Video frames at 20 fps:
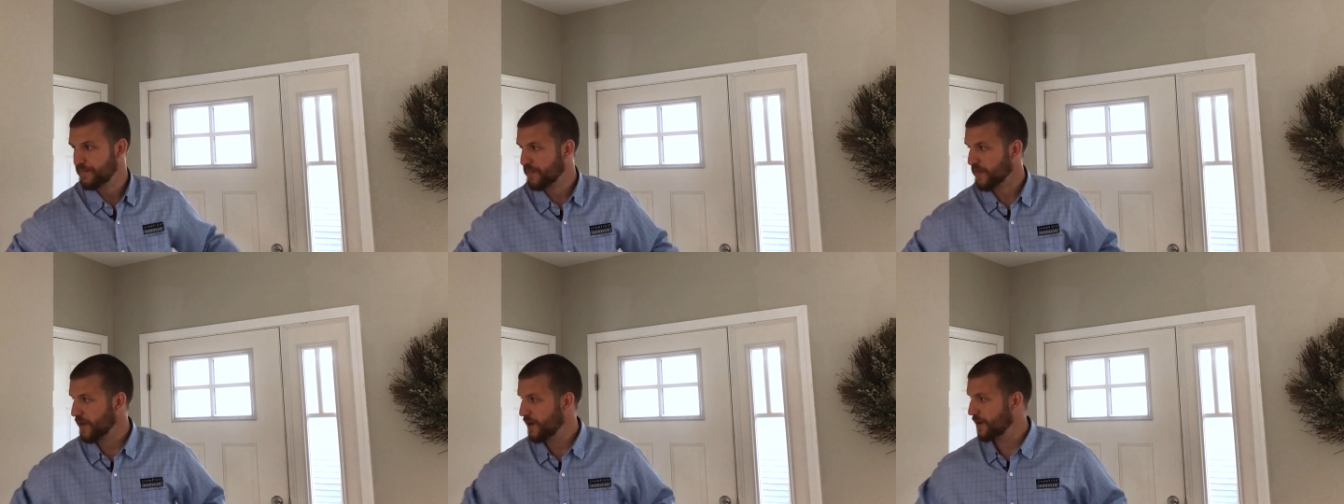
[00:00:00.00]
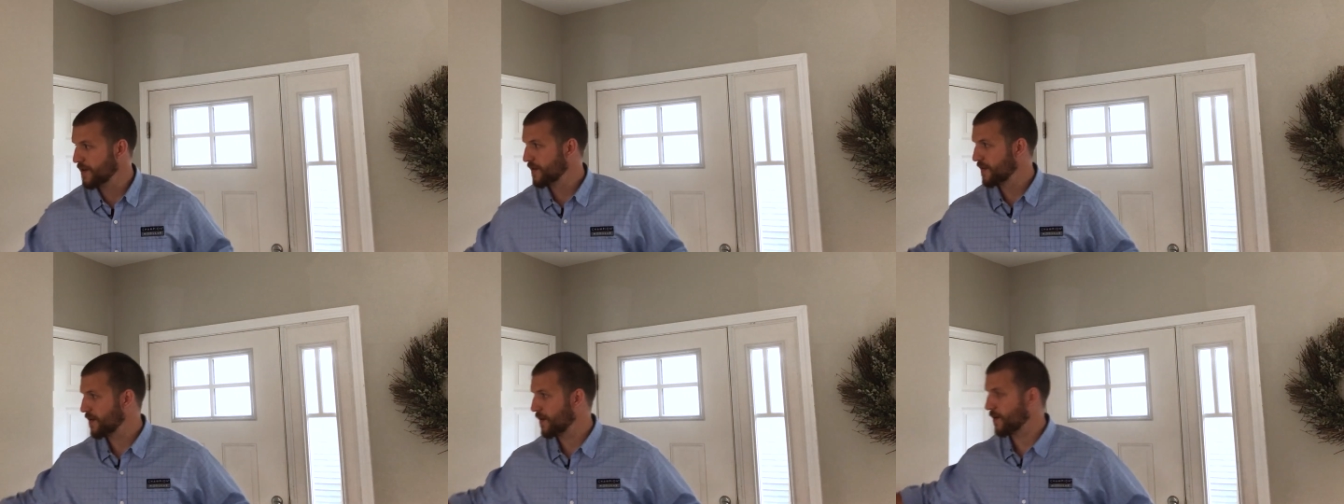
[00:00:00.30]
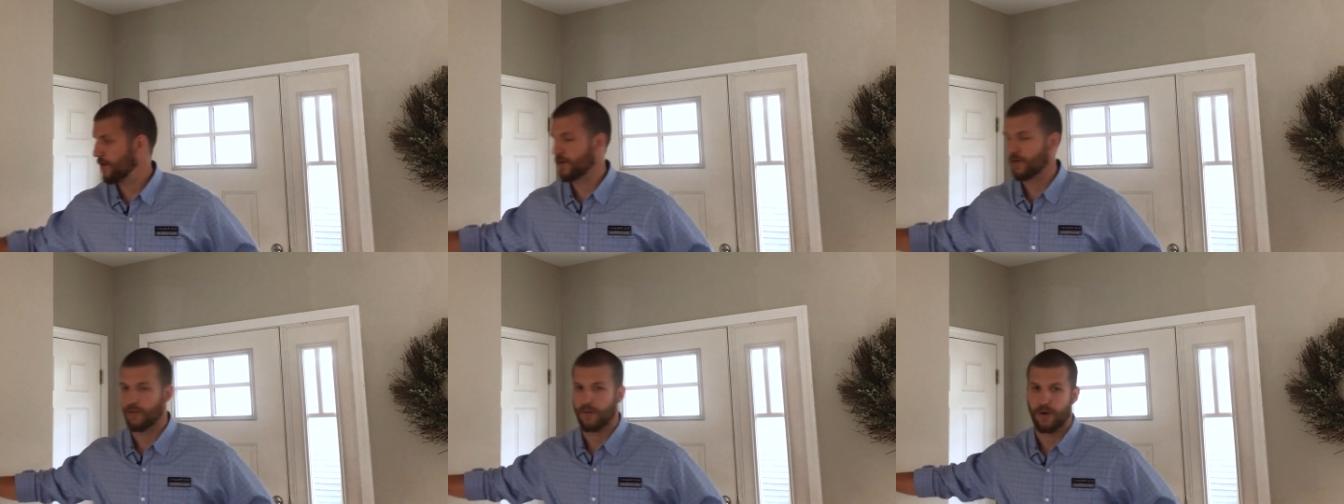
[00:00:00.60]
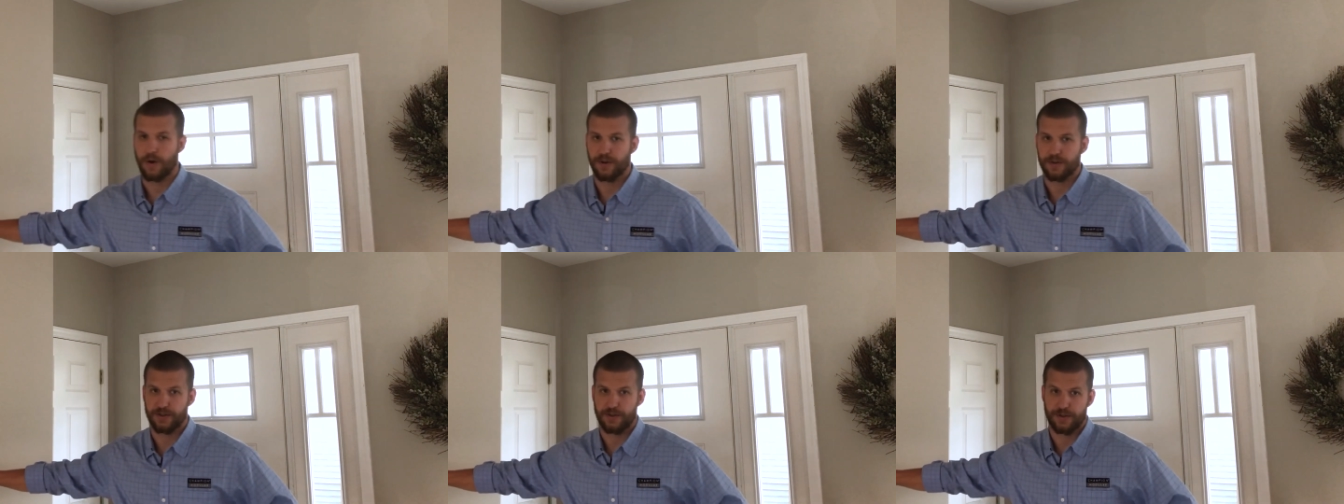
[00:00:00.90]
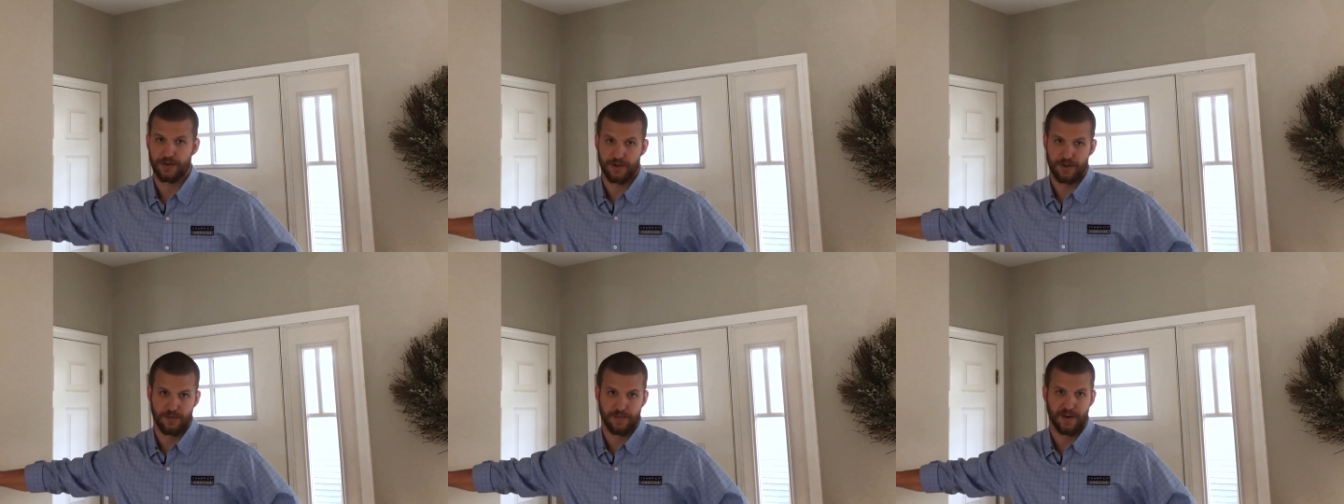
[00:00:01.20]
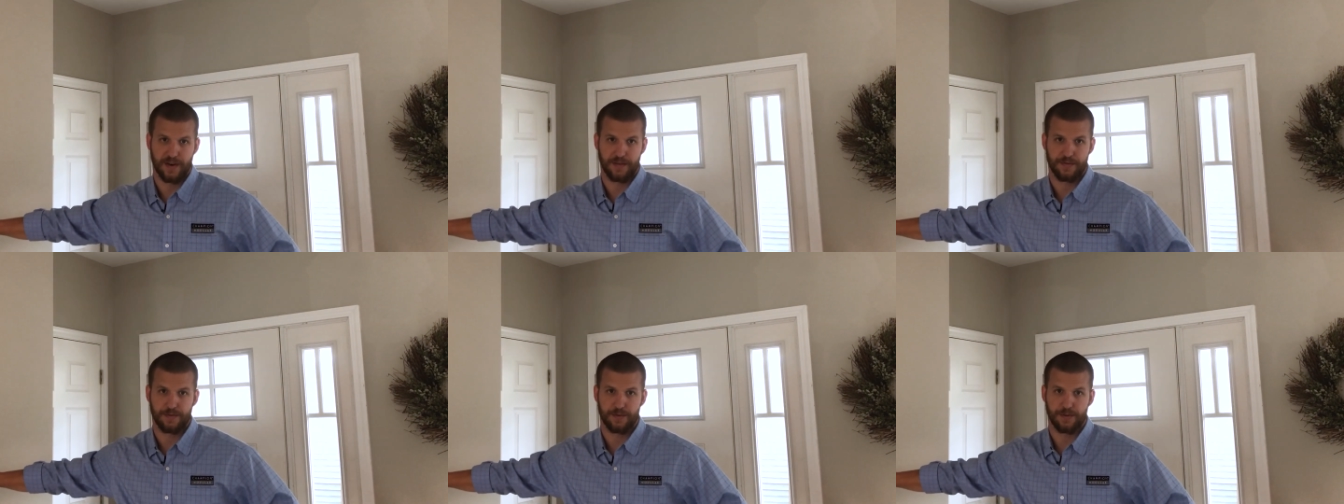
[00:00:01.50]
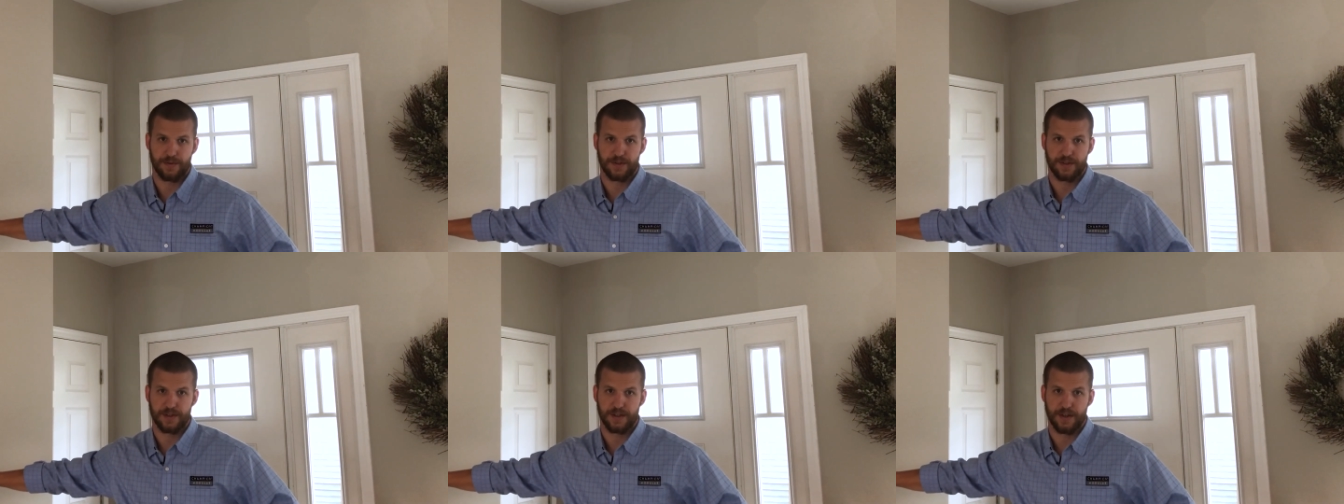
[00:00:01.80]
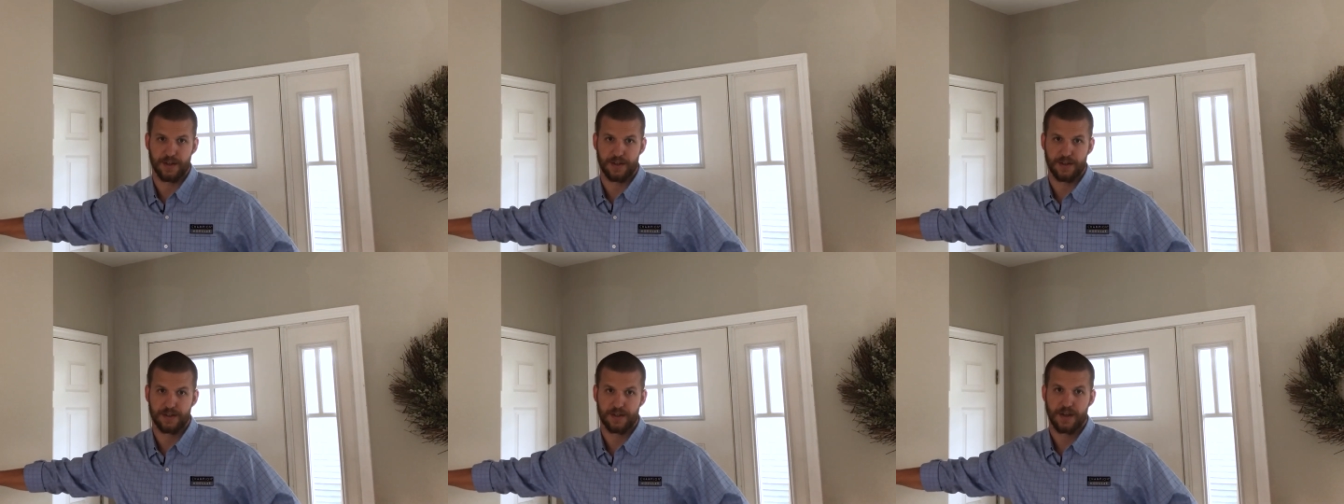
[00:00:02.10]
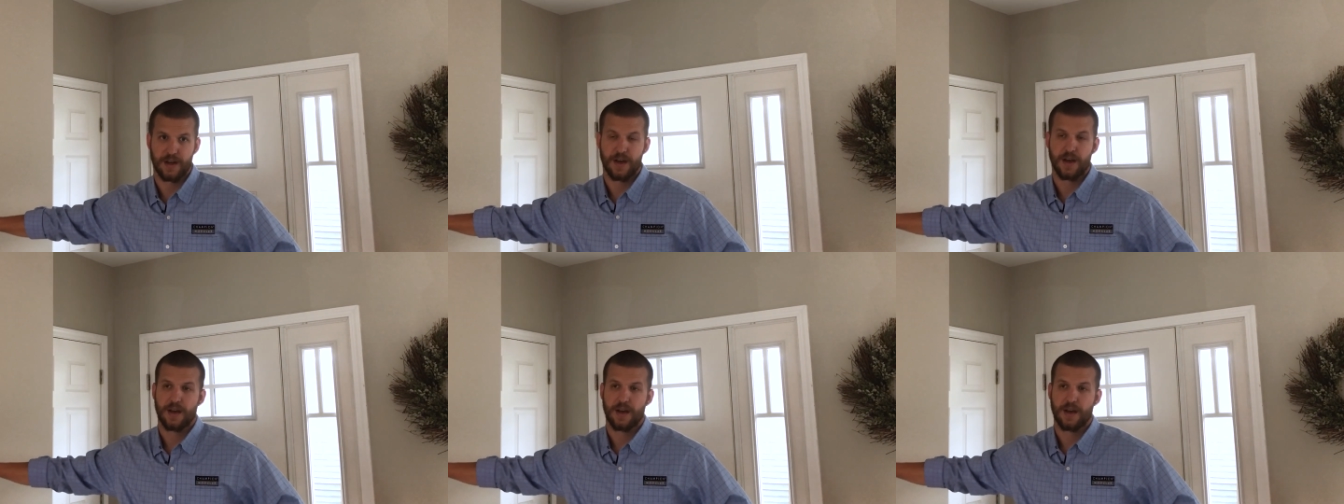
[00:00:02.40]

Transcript: Interior walls are 2x4 studs